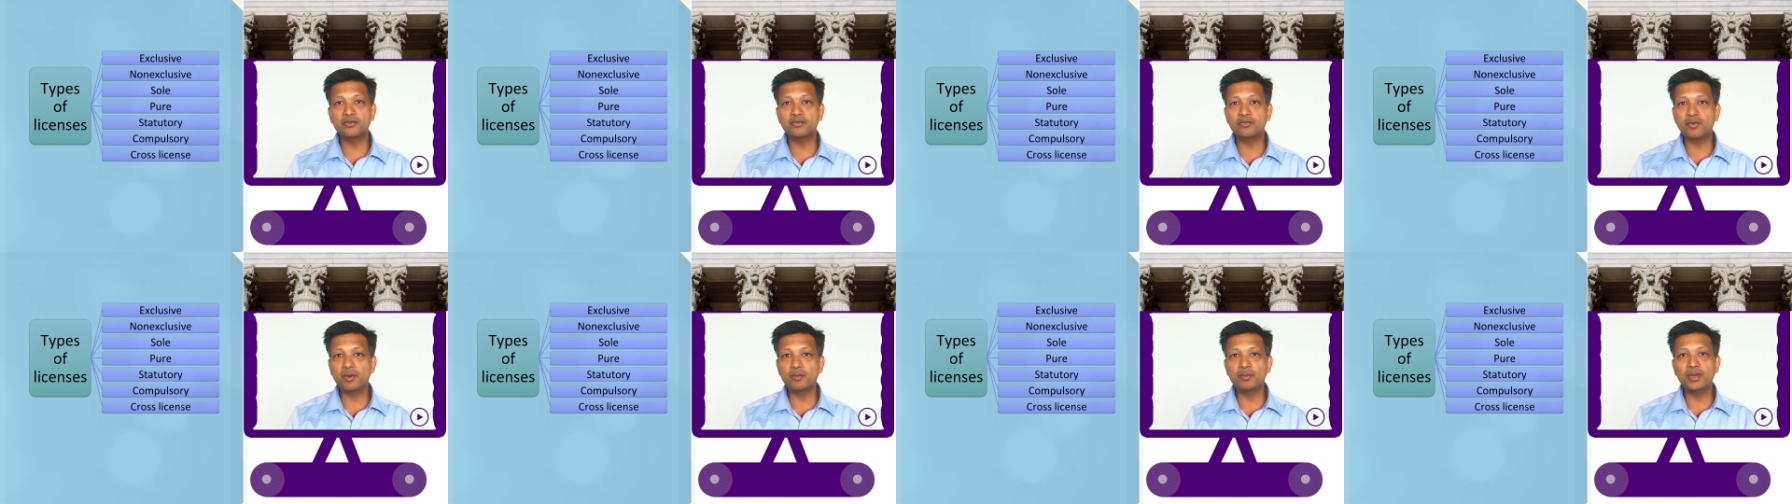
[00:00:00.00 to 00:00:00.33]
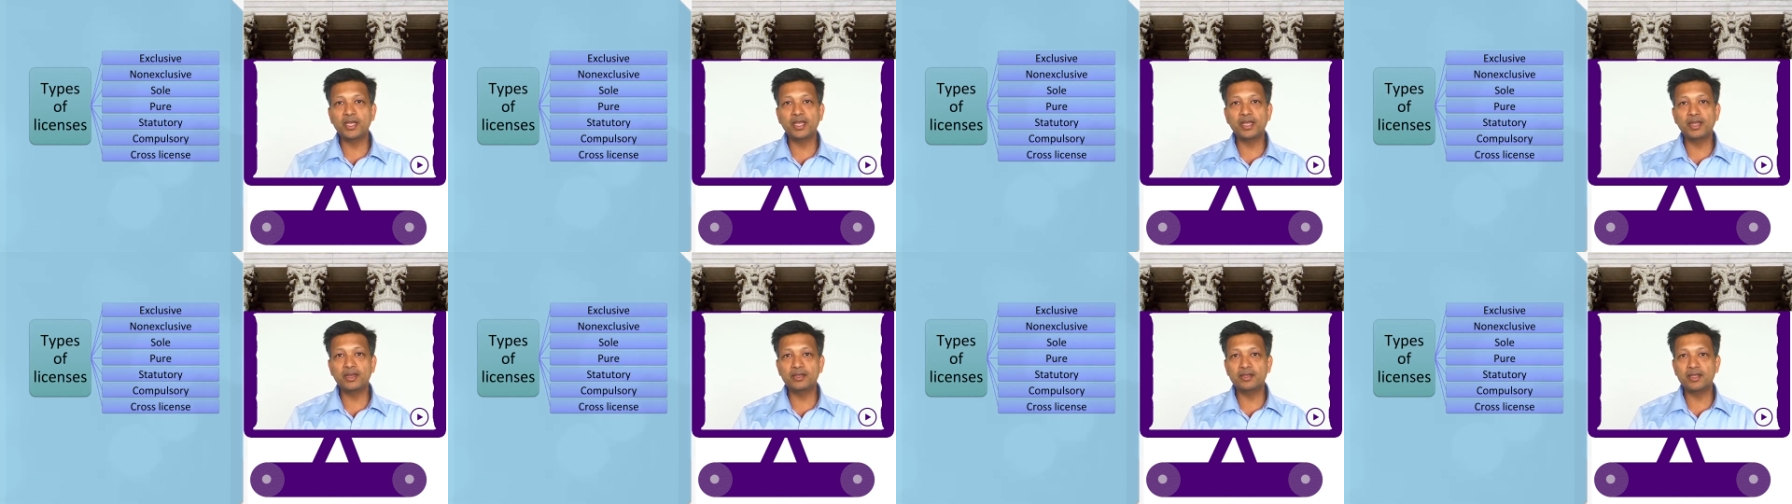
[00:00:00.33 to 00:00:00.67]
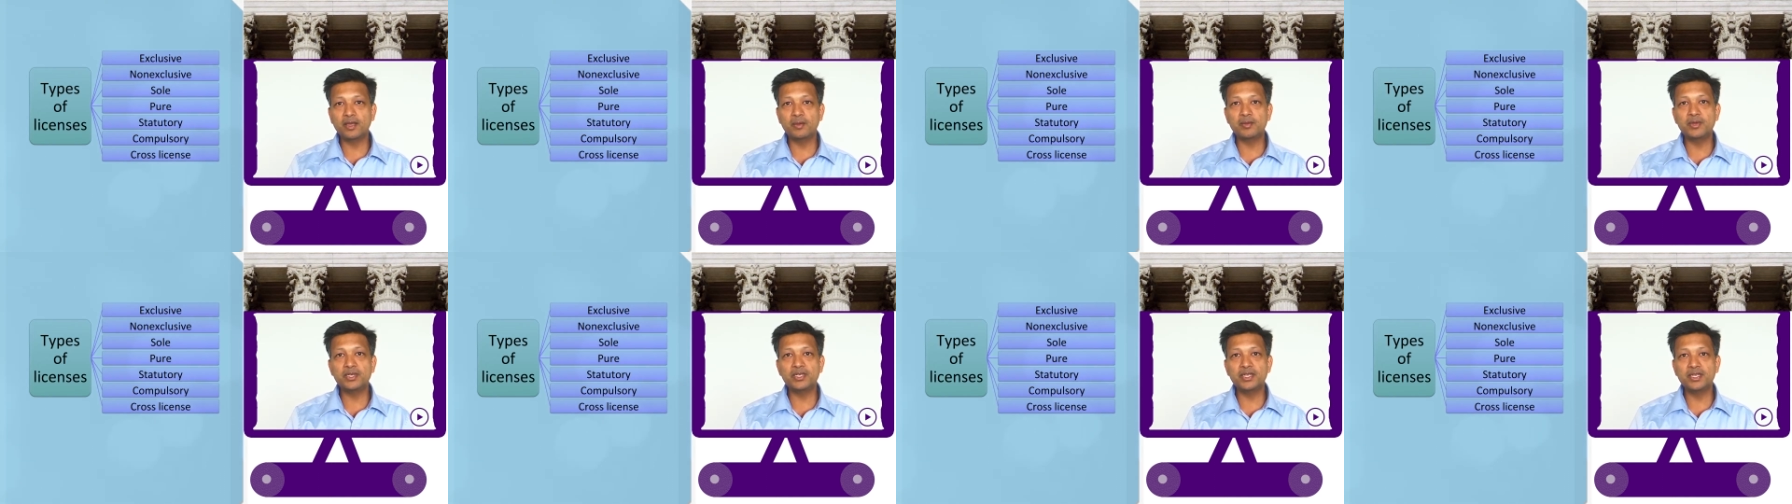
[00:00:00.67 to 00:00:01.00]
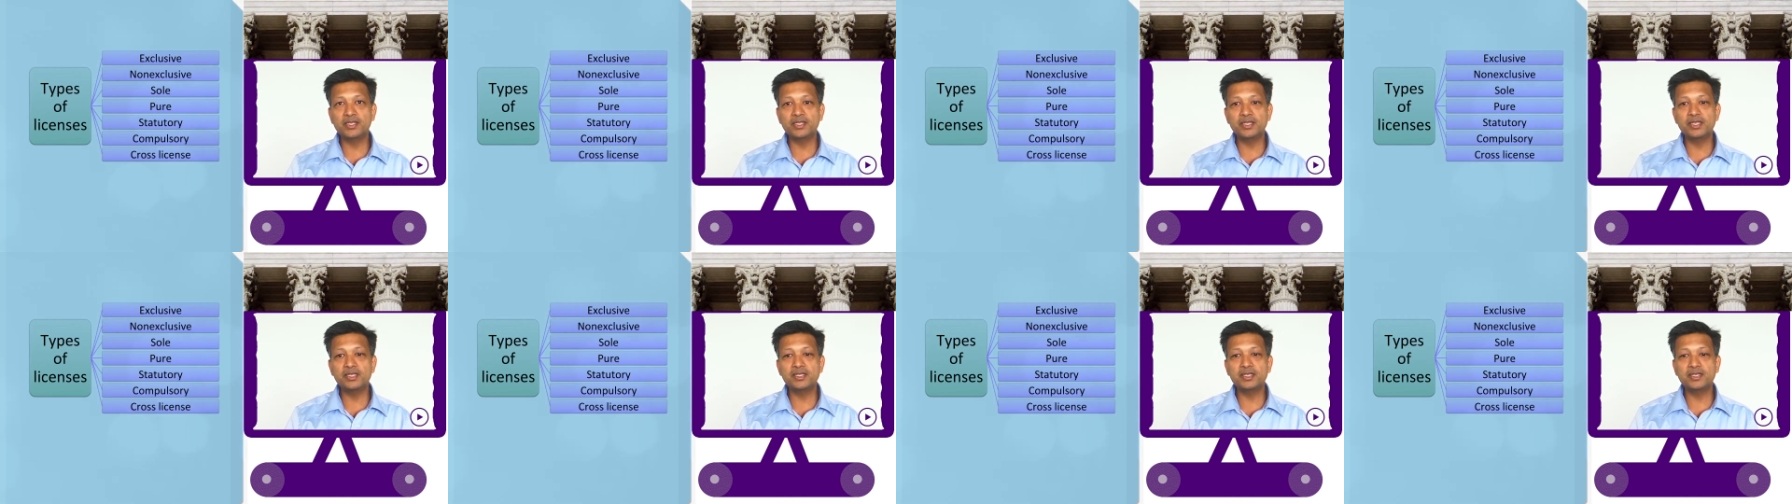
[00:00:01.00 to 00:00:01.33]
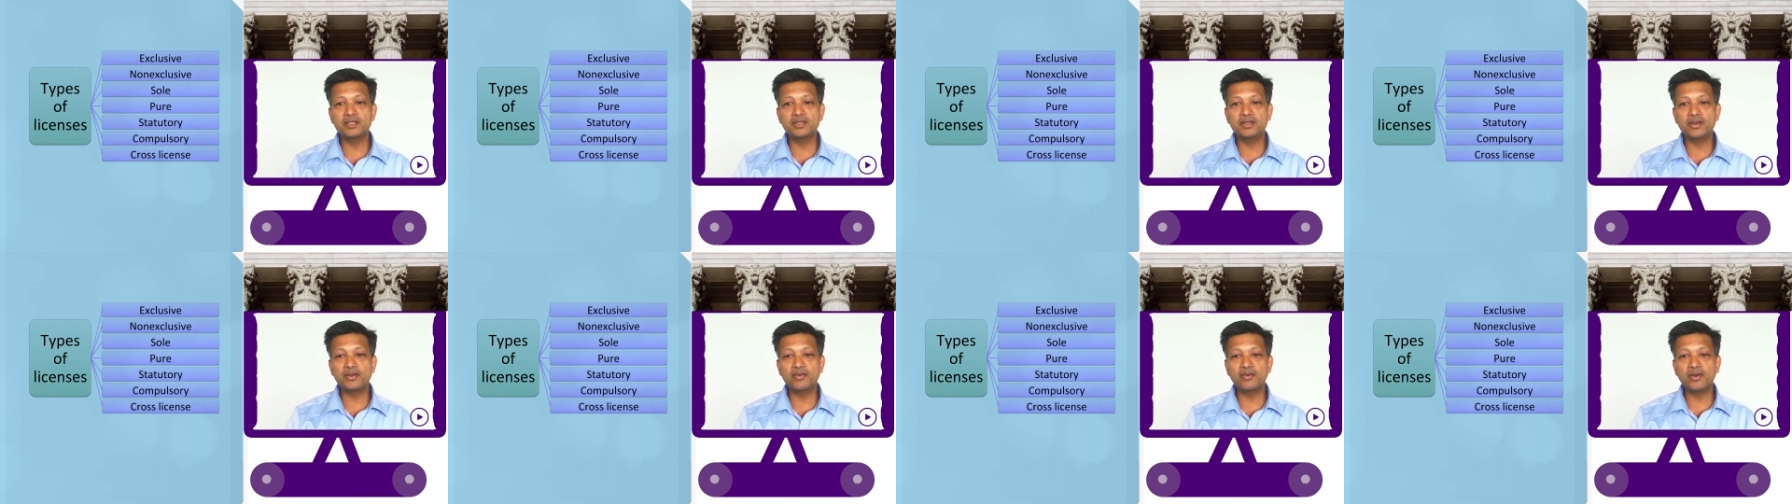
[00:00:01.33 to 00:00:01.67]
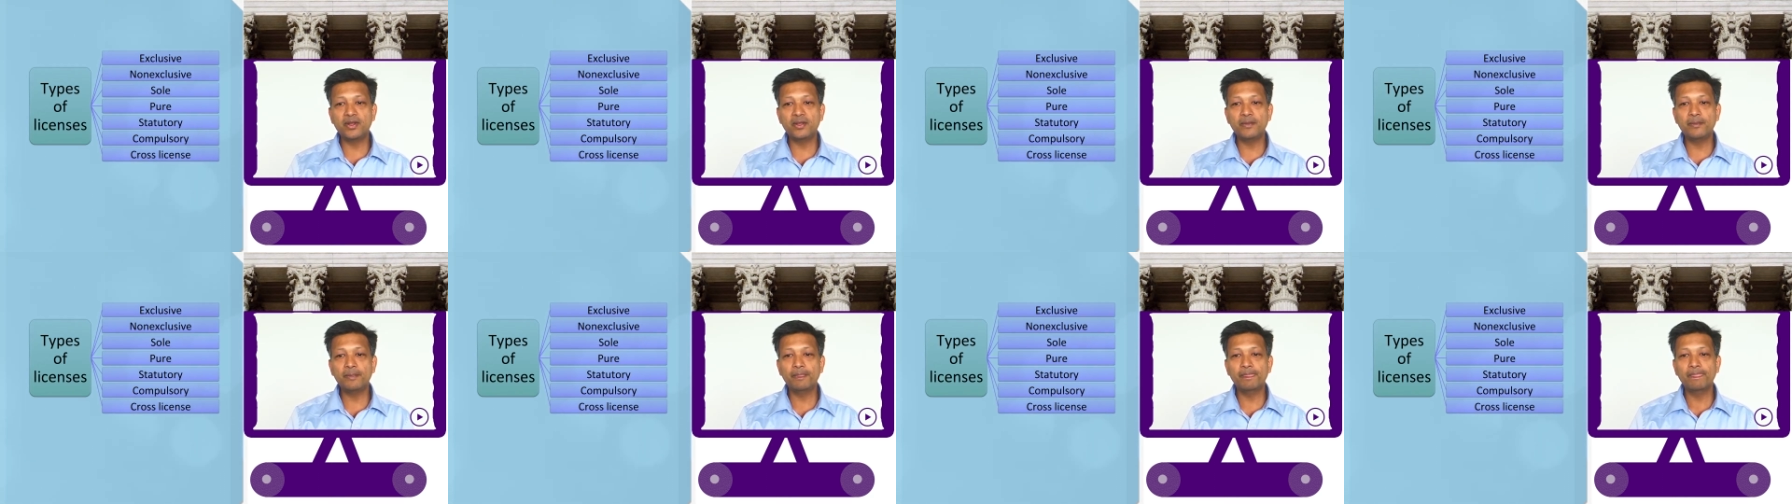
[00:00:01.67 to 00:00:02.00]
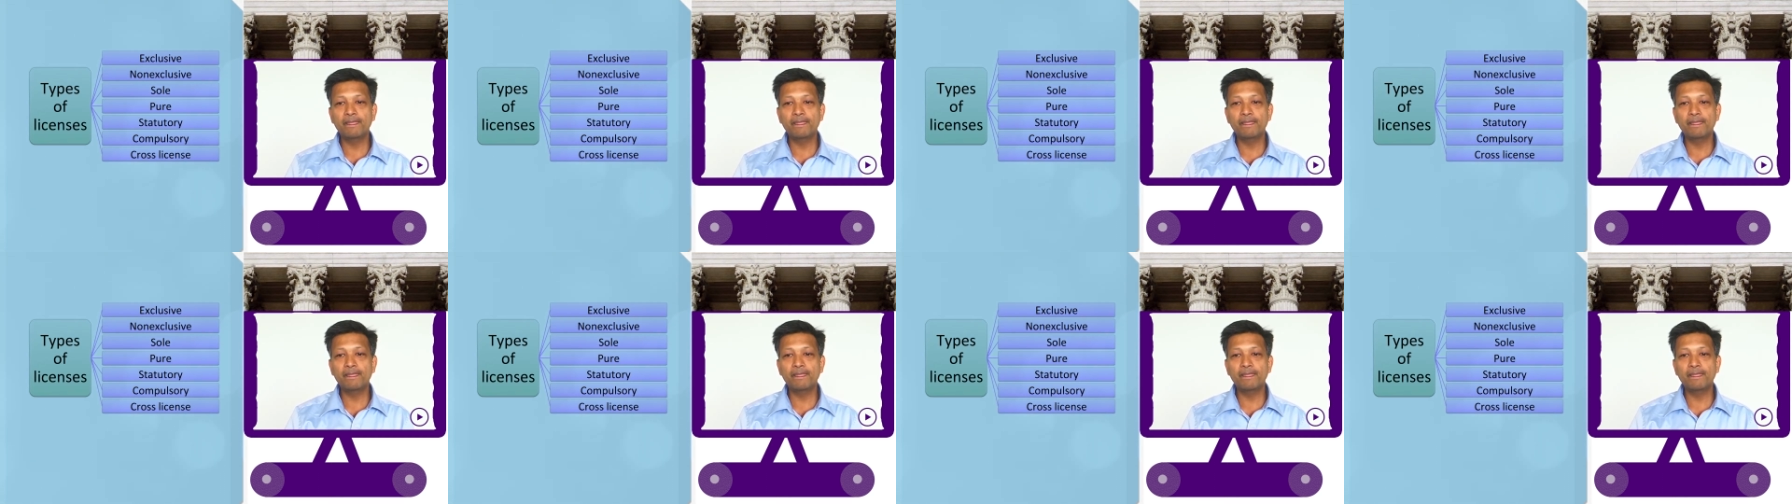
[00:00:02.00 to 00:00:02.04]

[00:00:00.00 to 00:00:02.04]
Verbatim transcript: of public health emergencies etc.